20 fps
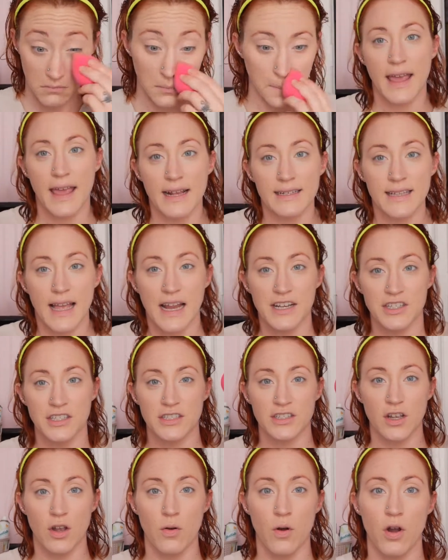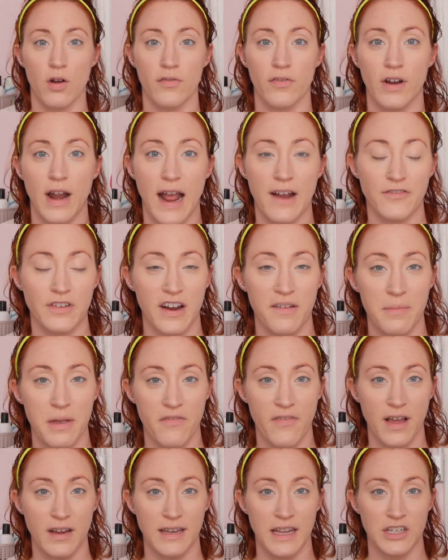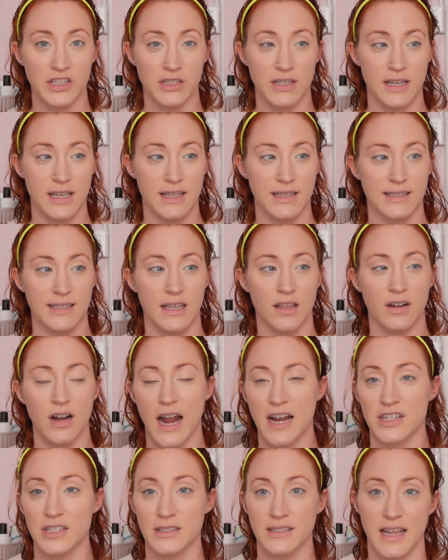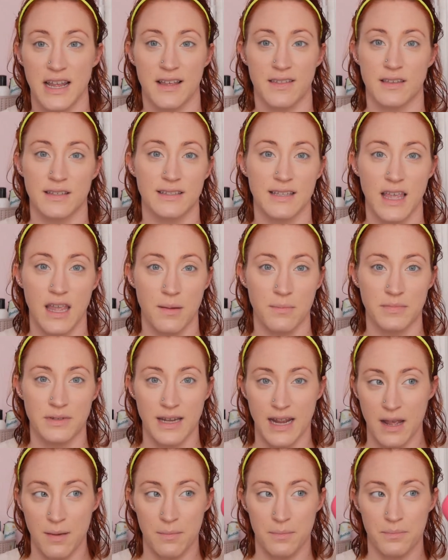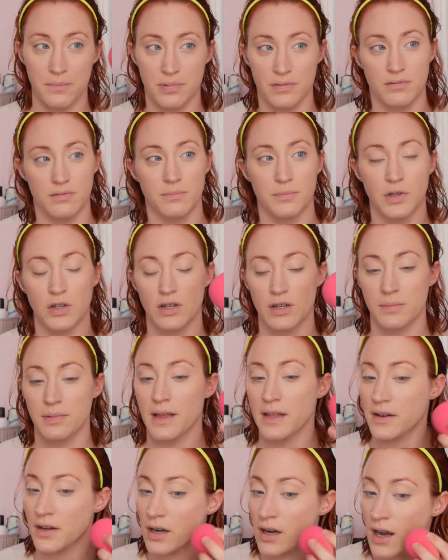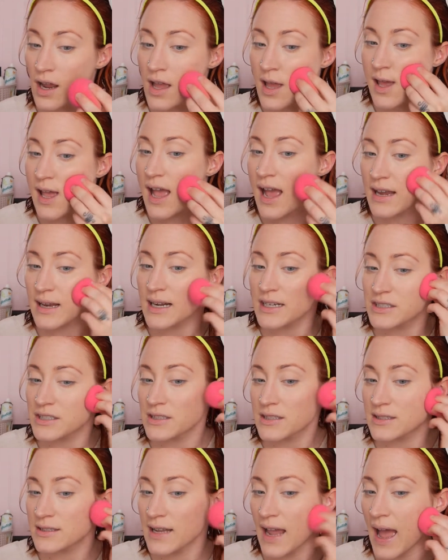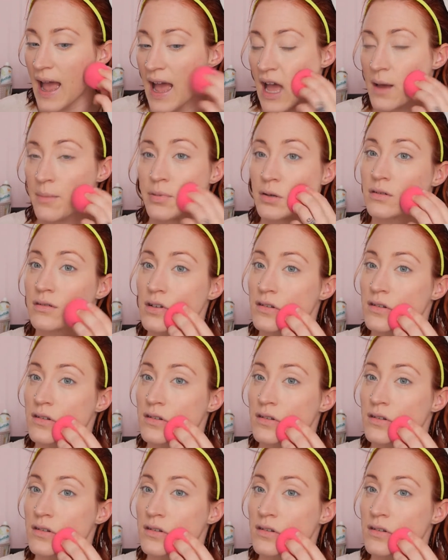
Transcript: Next, I just go over, after I have my foundation and concealer, I just take the same damp beauty blender and I just dab